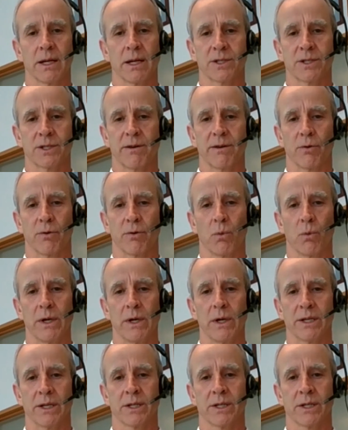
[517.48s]
several
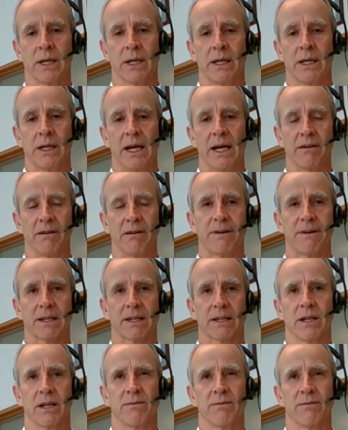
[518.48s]
weeks. And in
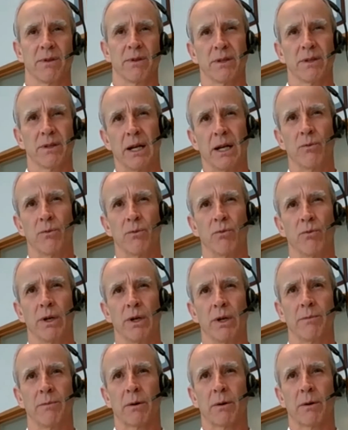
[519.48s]
fact,
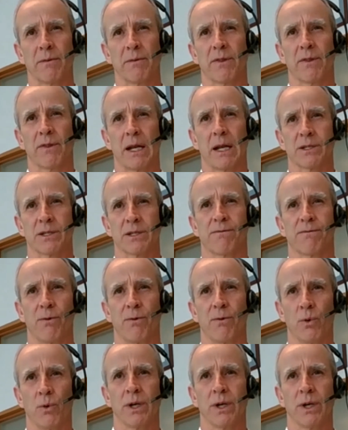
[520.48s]
really probably for the last
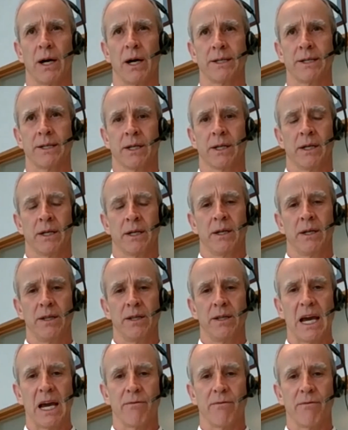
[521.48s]
fortnight,
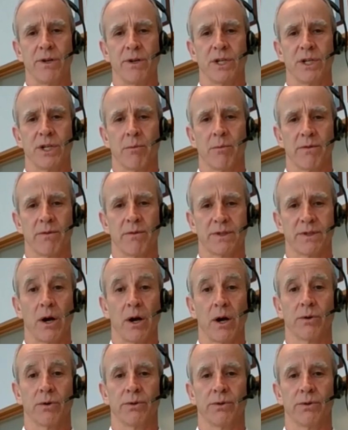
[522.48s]
the average number of
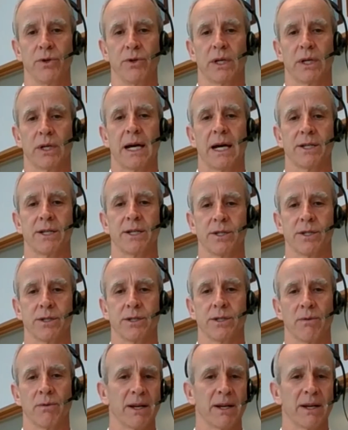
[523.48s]
total new
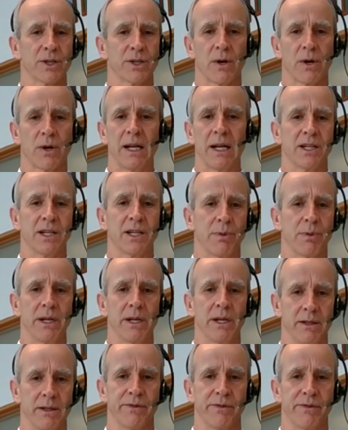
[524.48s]
cases around Australia has
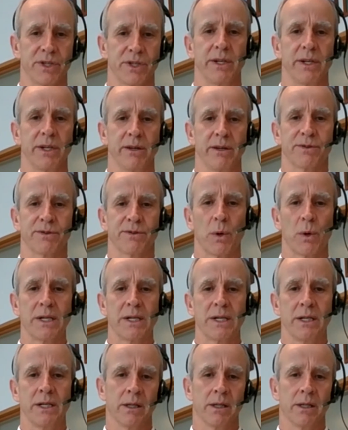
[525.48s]
been in the vicinity of
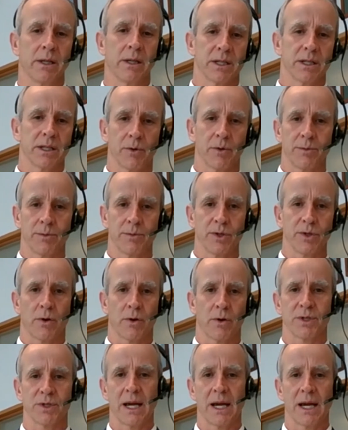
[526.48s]
20. Sometimes it
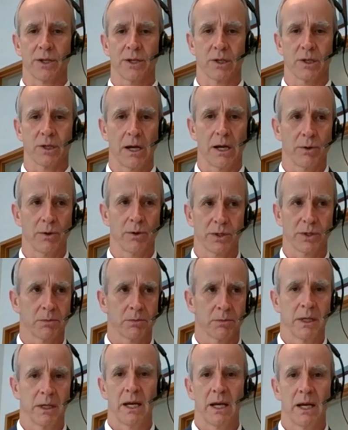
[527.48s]
drops down as low as
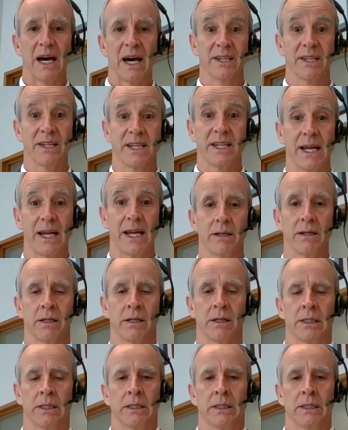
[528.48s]
under 10.